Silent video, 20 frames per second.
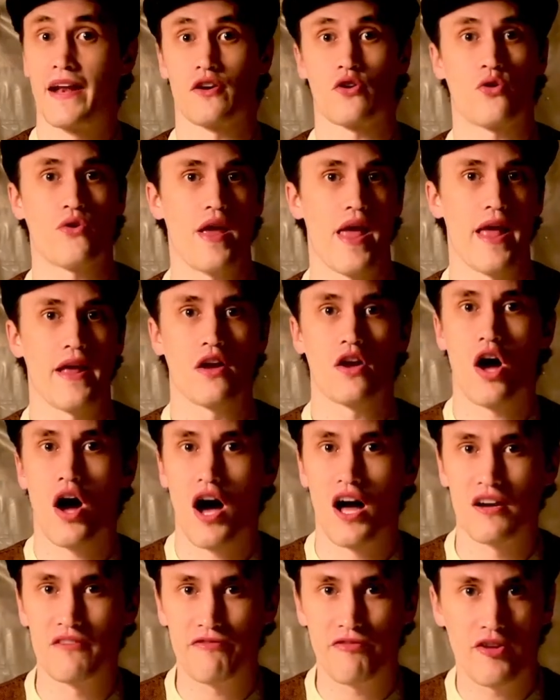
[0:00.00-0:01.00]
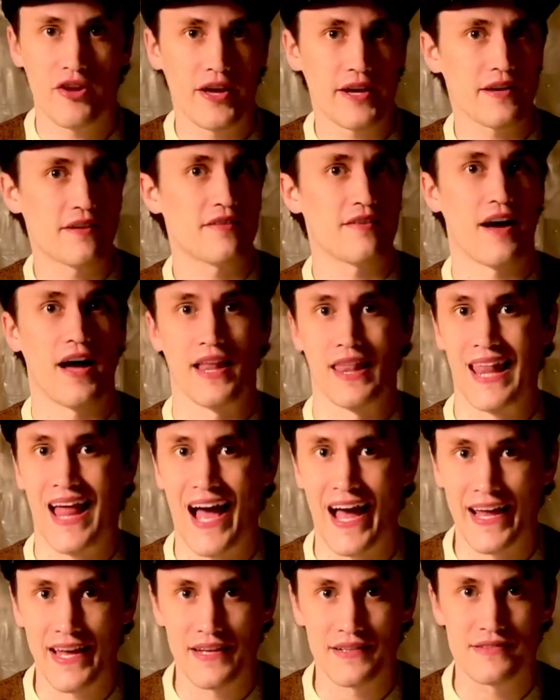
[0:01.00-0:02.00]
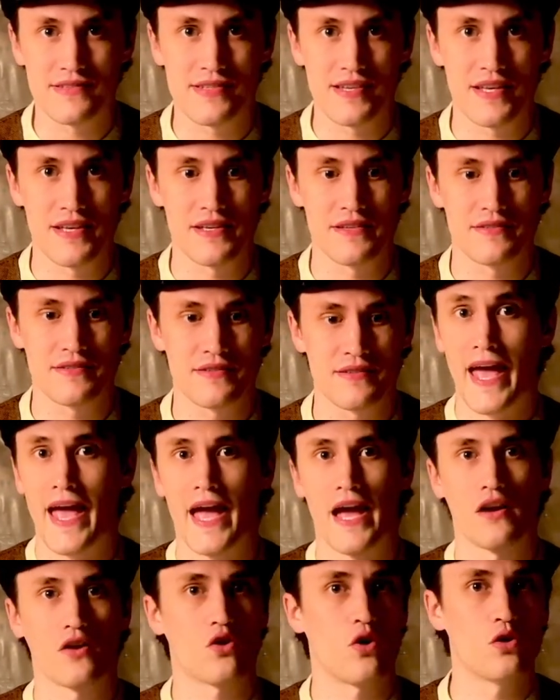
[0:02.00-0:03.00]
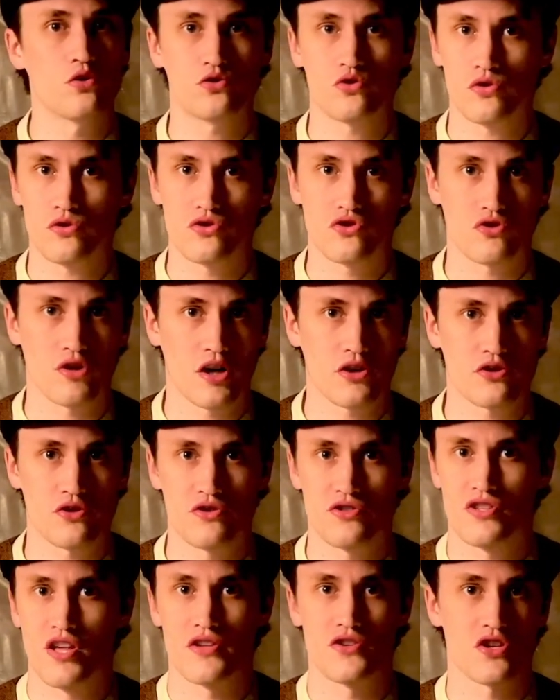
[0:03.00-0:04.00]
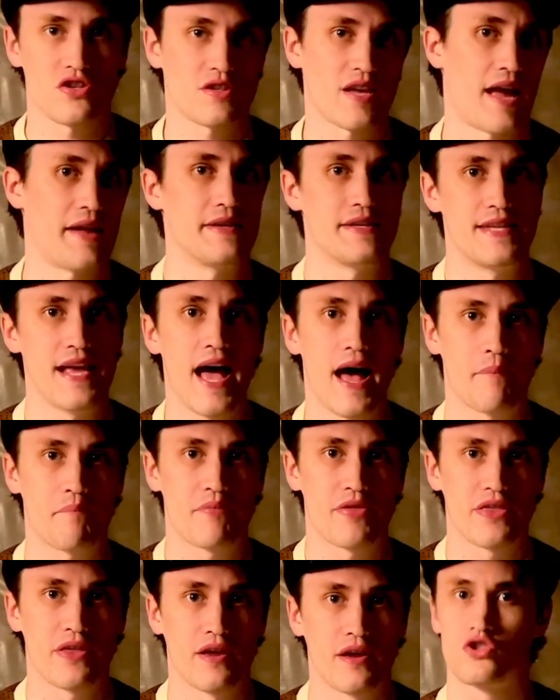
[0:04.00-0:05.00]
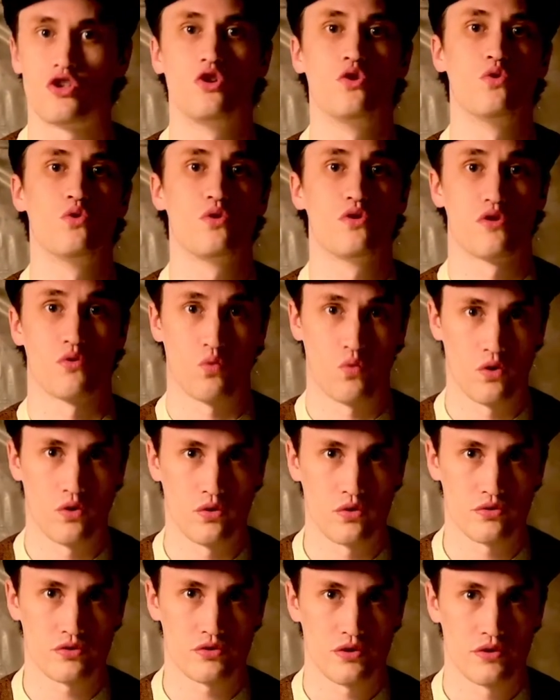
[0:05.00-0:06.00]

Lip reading: create conflicts, alliances, and cultural structures that just add depth to the world.